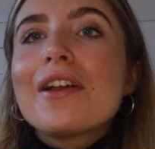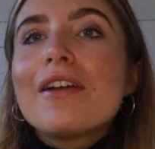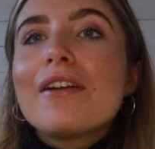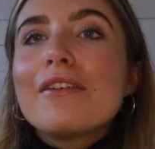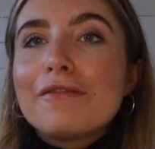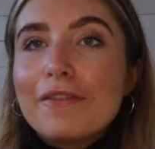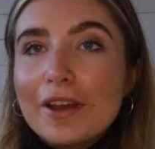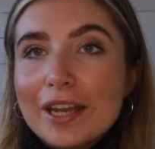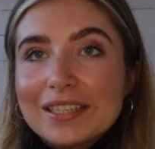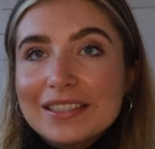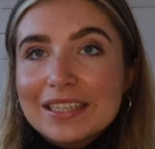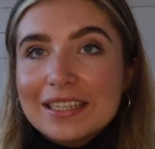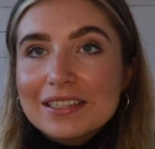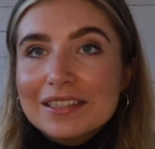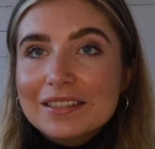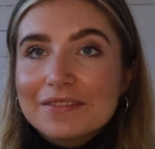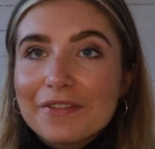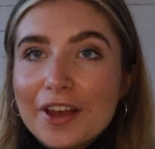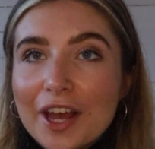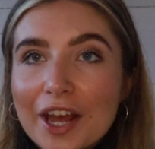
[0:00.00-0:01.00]
first
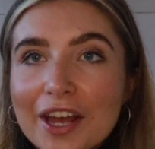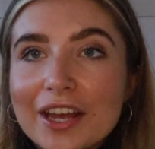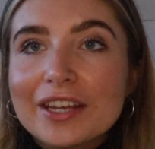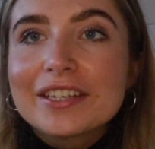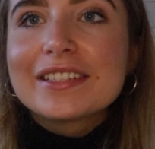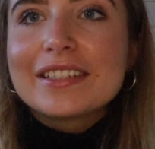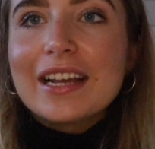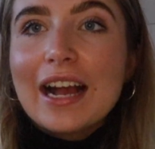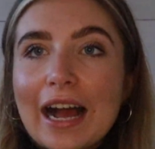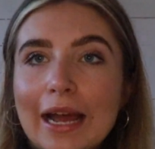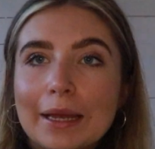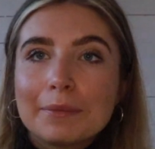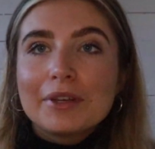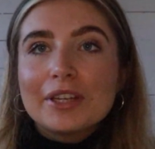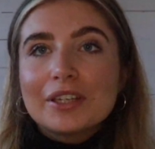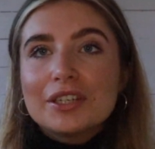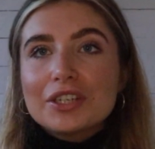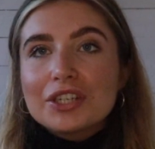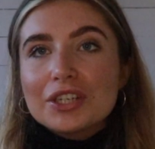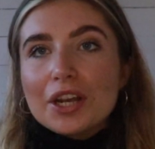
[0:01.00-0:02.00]
things first, I'm
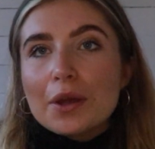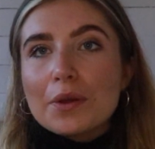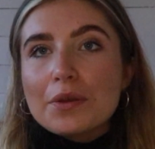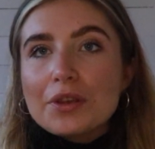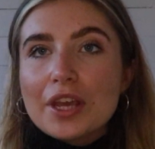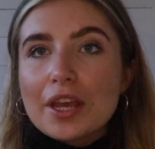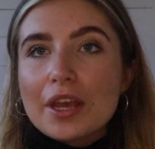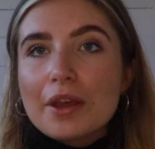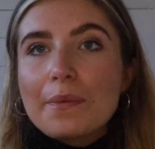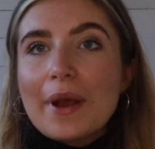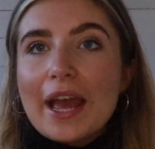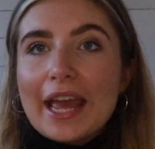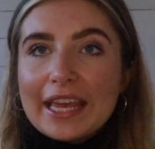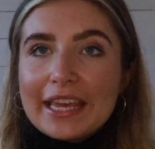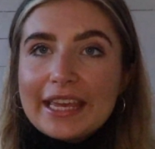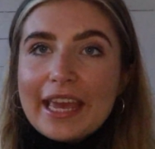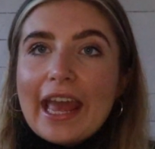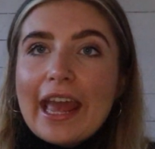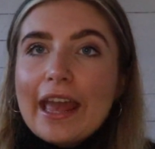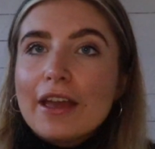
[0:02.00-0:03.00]
going to show you a
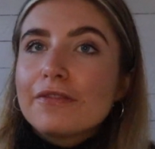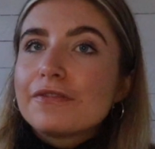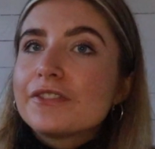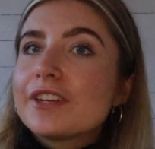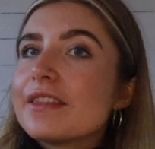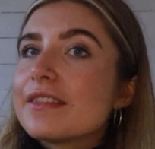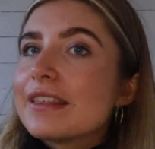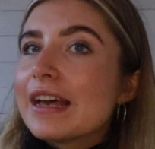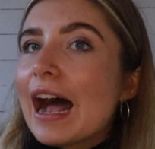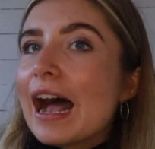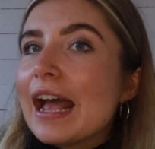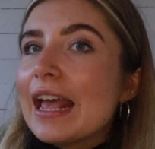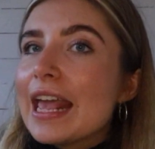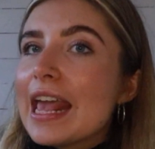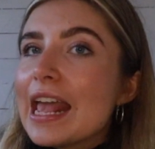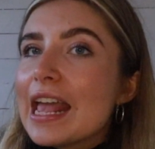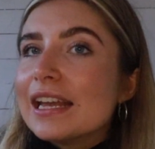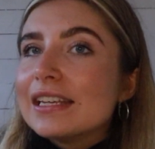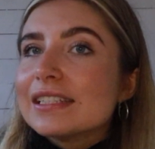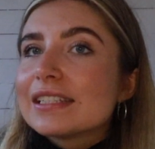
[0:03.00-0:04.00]
gift that
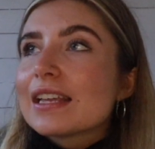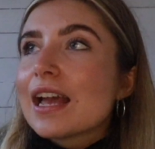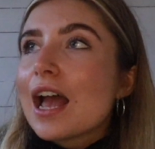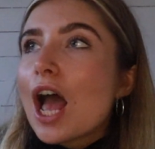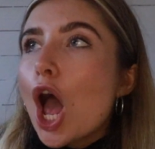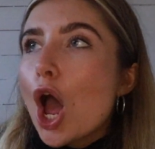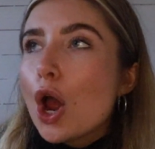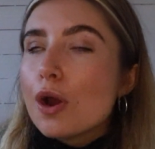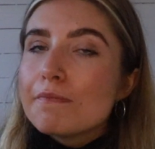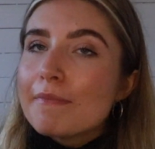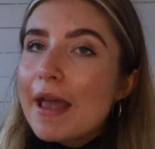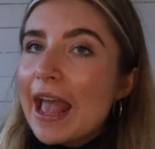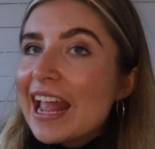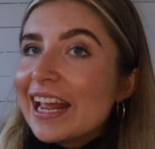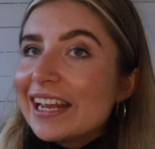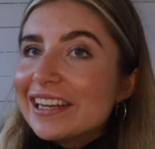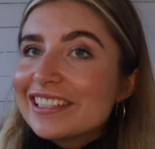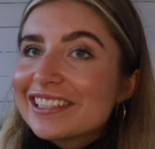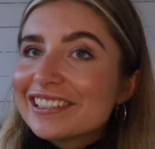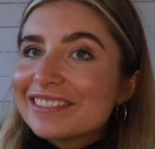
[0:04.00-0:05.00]
is
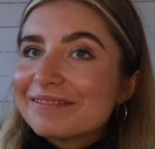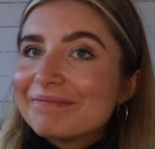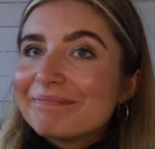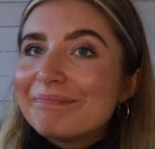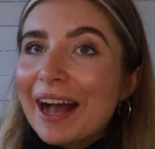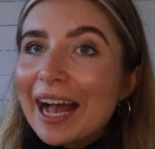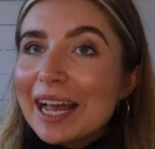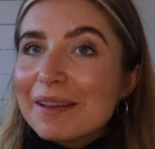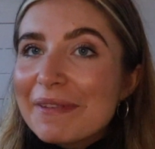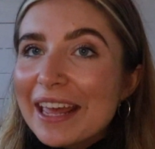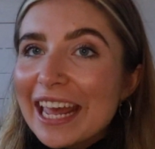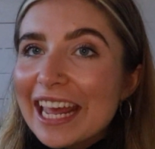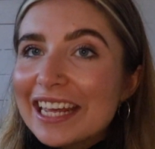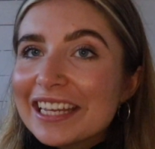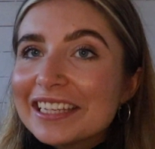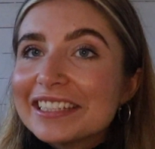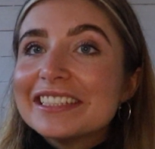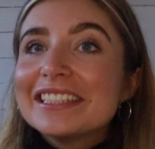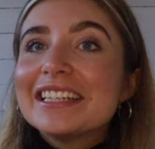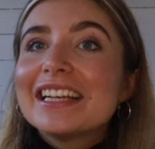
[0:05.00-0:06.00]
homemade by
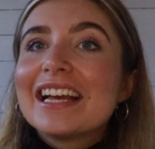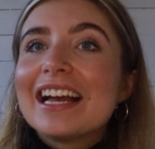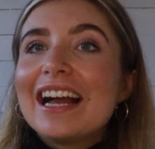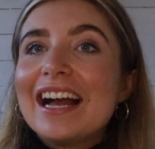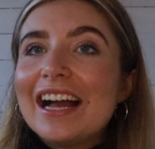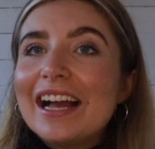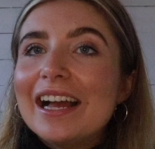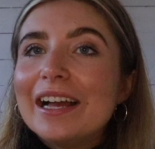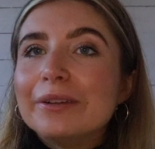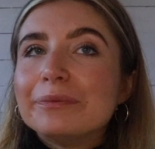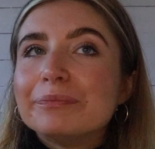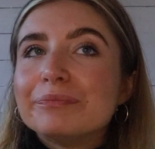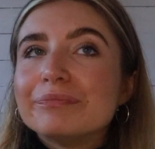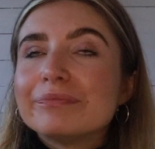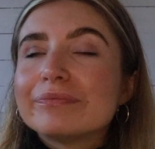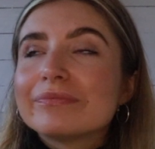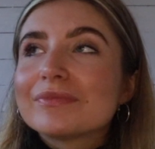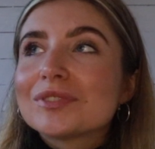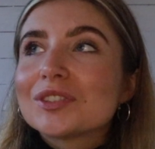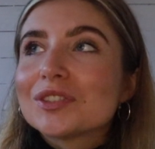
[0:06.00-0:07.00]
me.
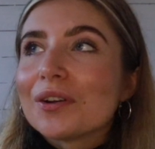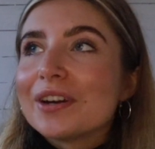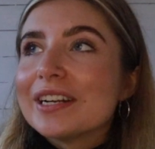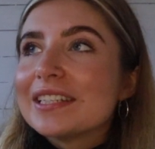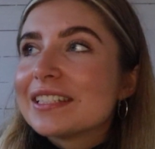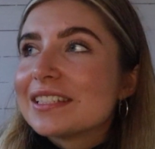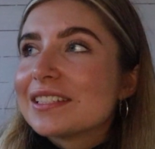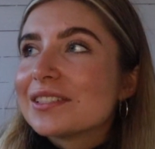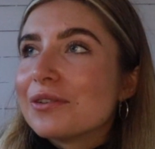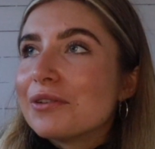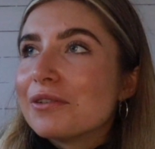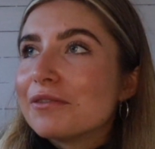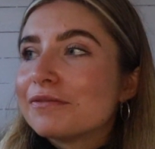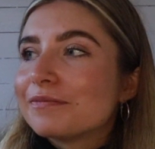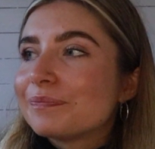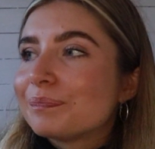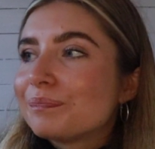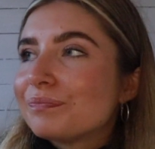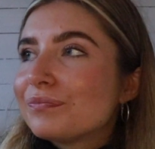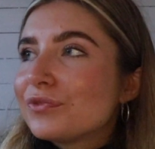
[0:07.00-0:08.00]
Sorry to sort of
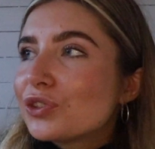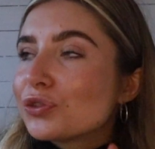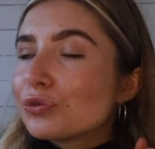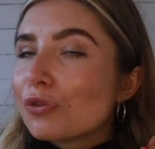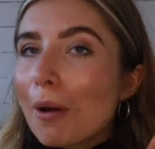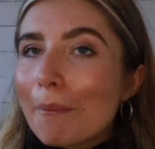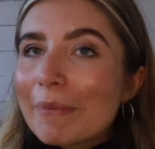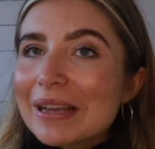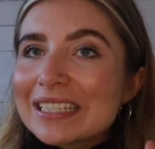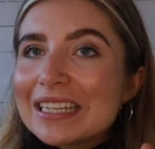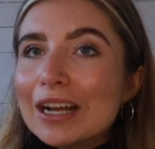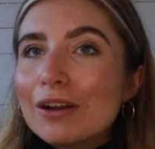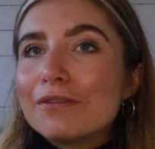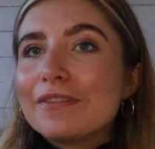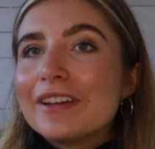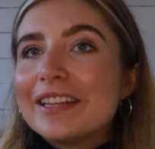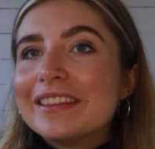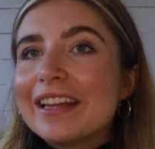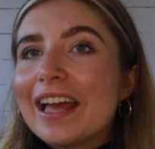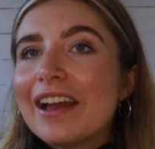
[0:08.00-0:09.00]
drop myself
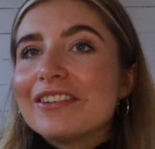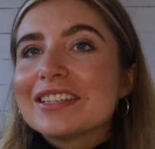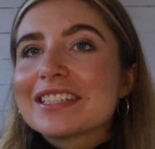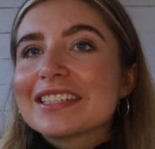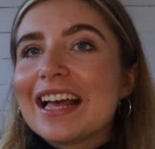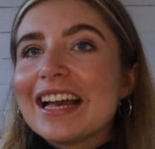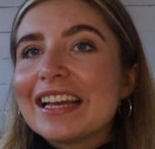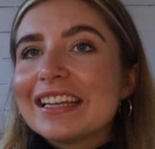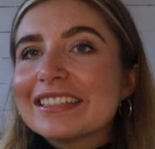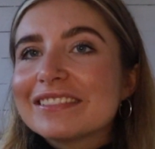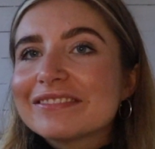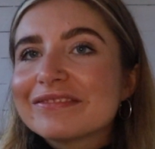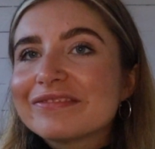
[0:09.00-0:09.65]
in there, it's like,